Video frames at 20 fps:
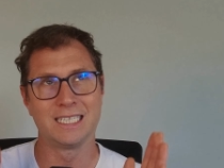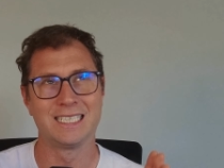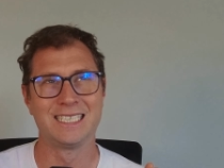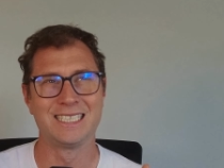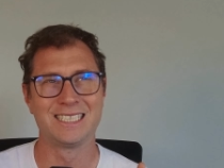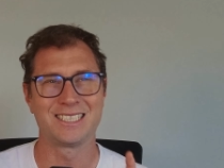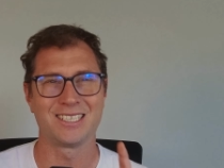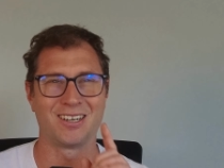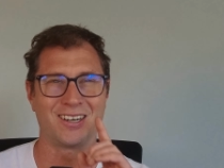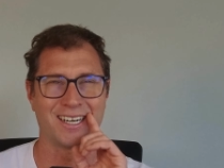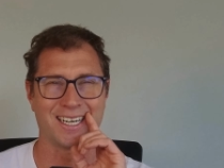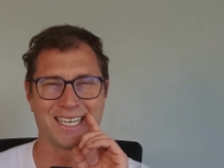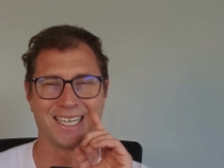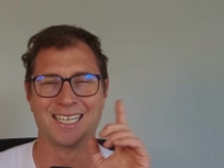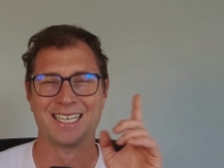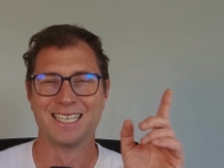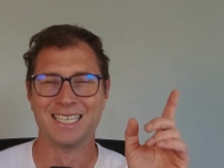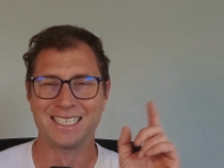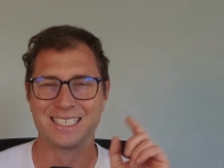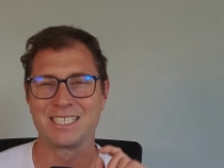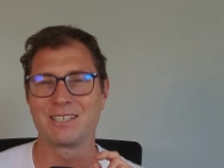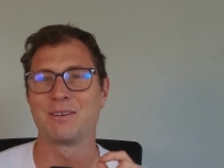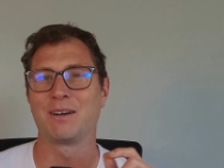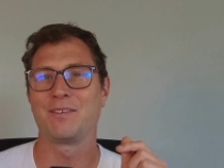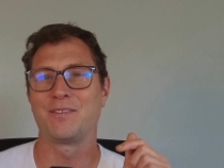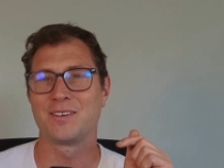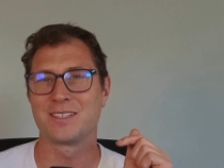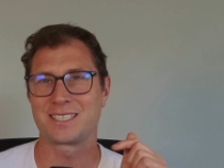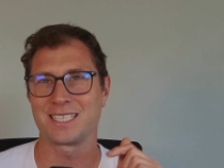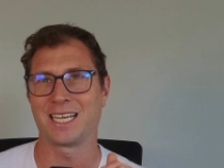Sorry,
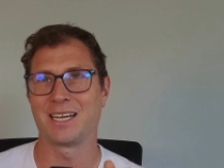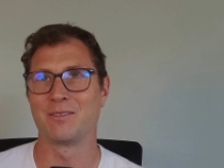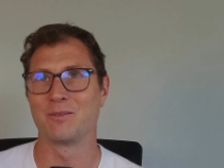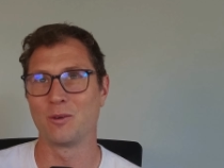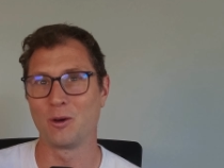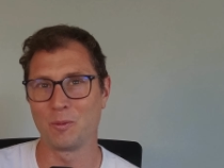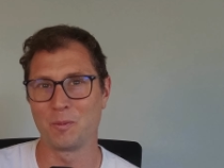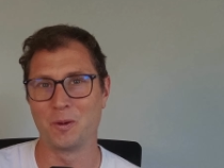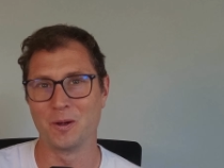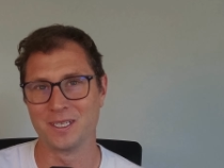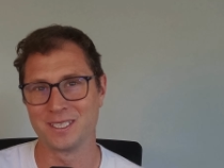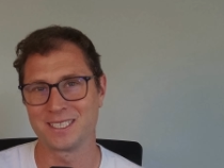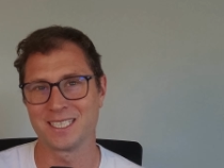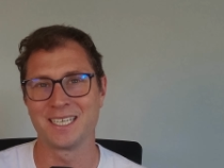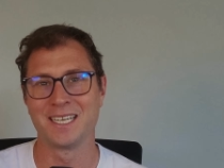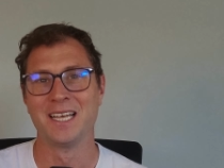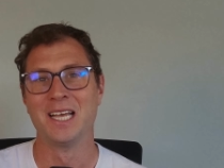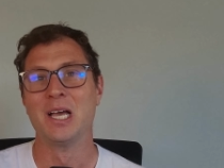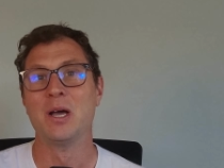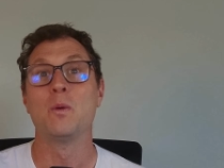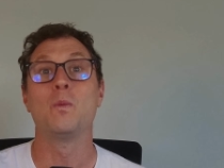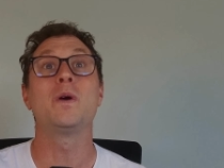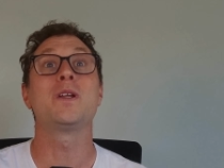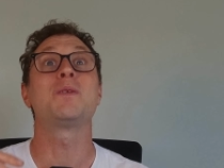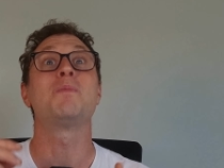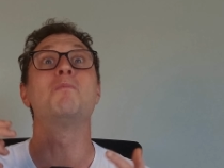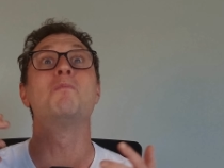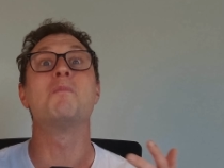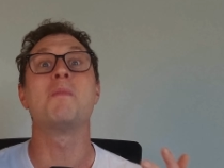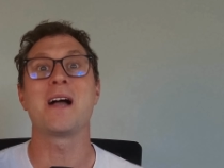dereference a raw pointer,
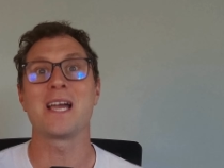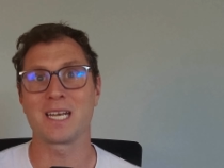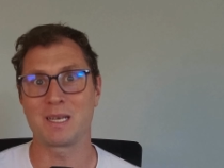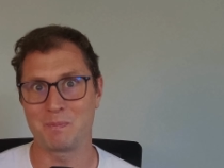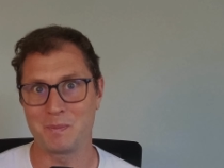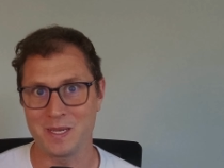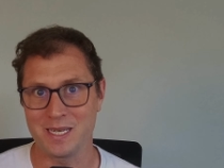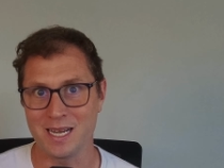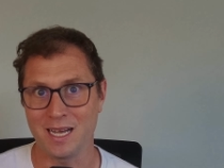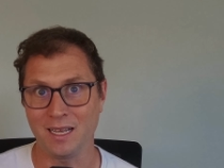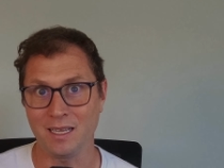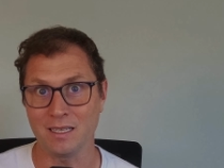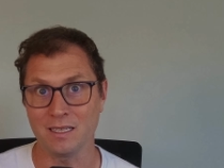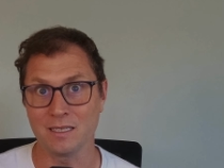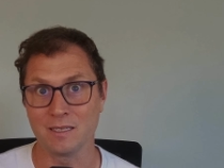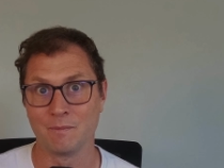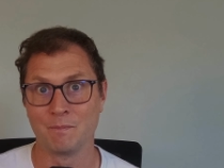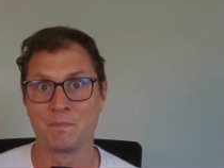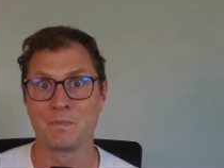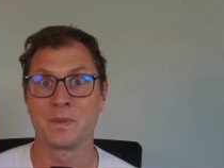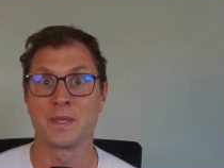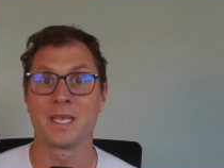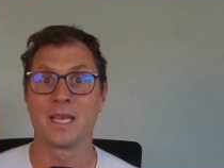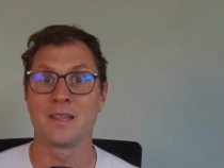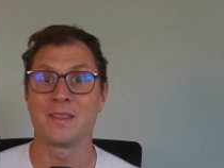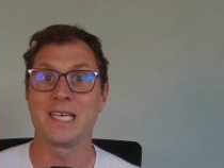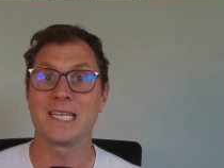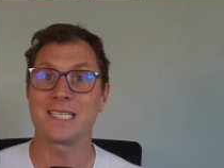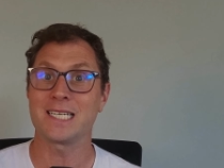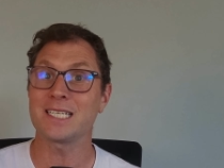which might be null.
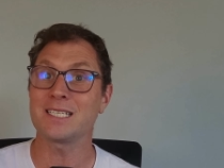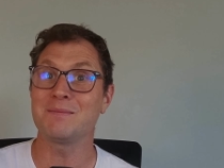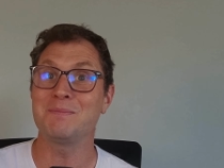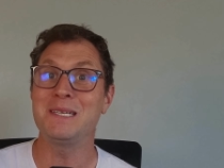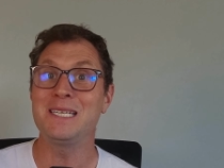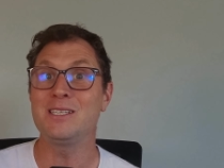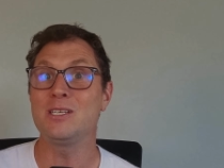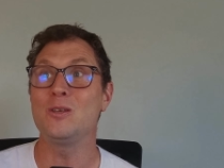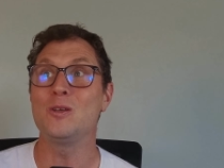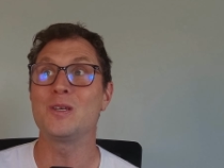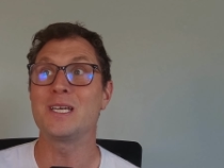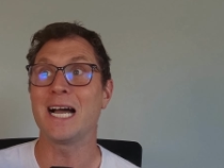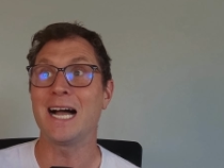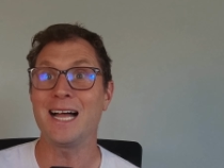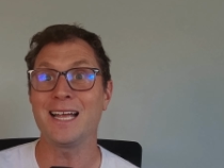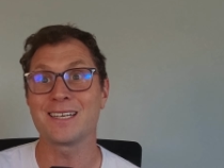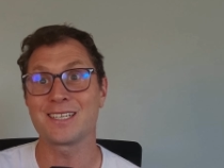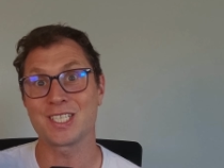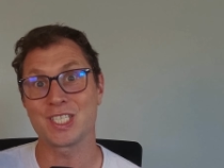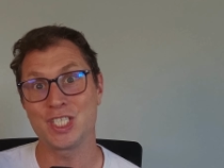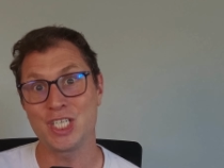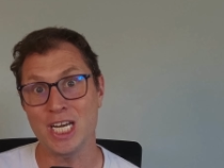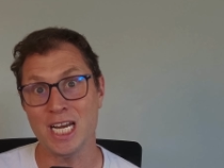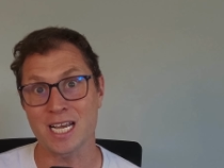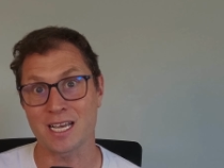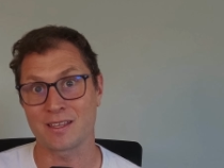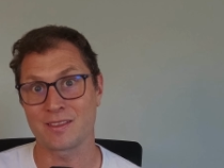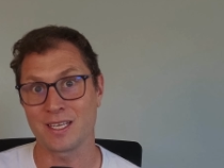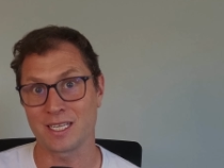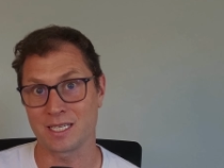That doesn't mean that you can't
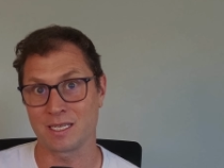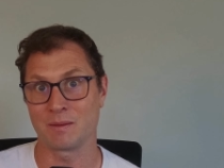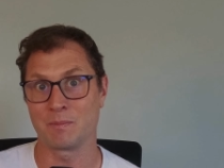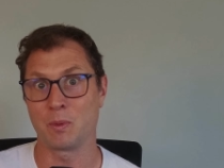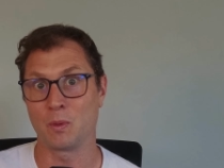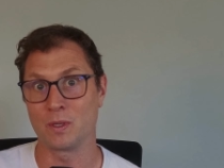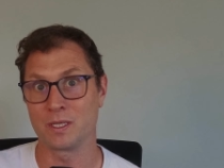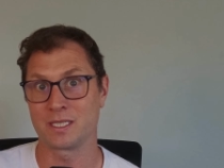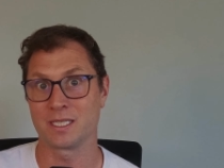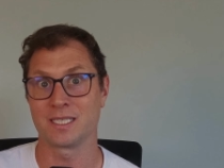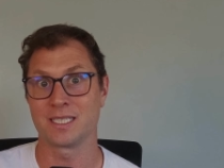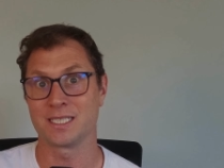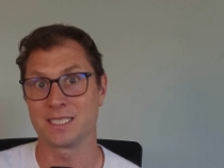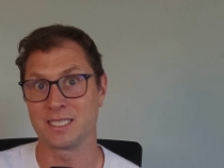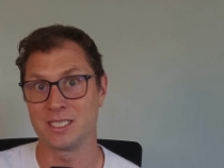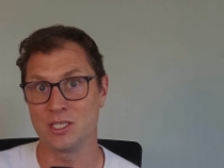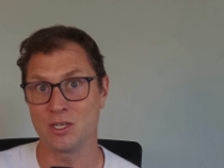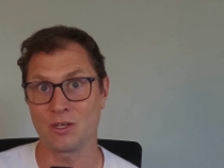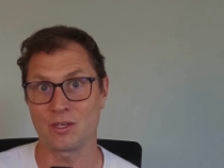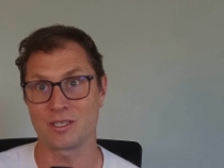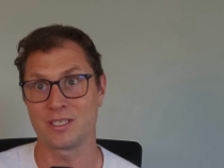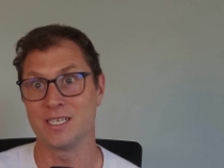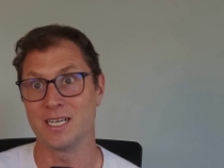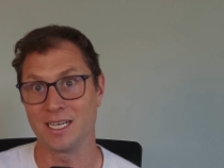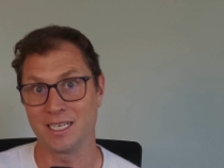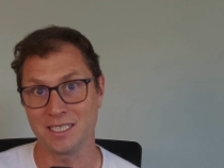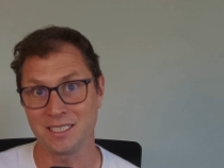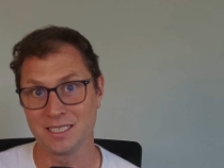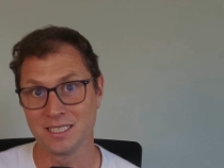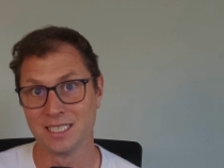check that the pointer is not
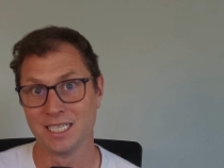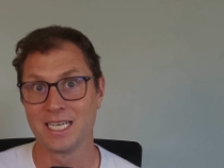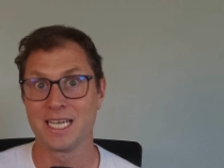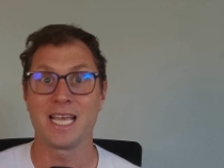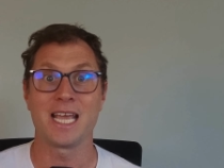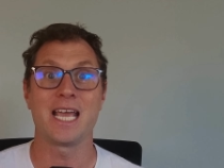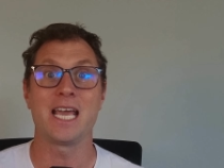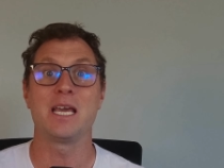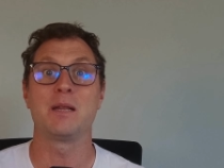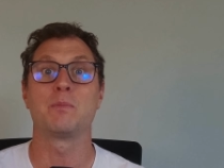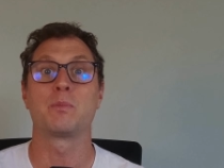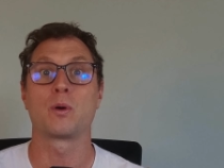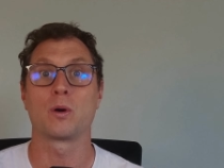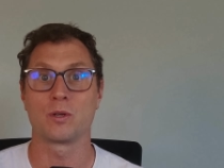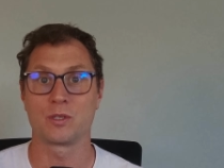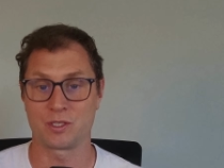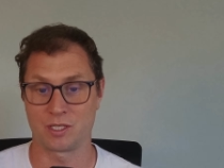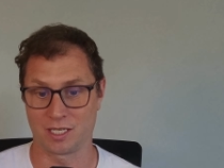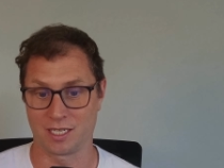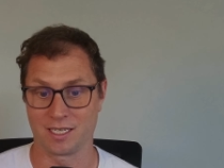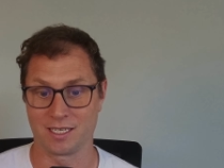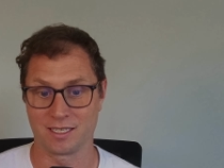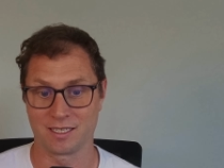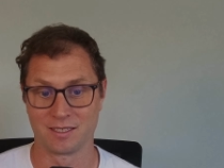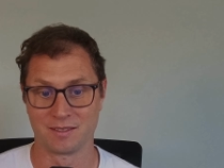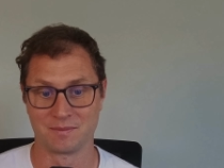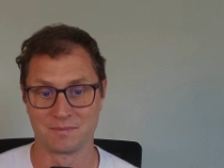null and proceed.